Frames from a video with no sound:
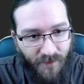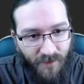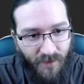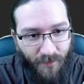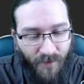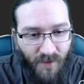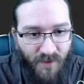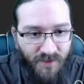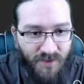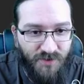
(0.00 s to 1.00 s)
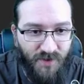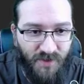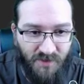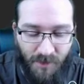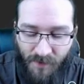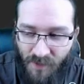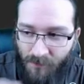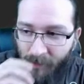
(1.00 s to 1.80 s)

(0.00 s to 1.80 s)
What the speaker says: Okay, so this right here is going to be the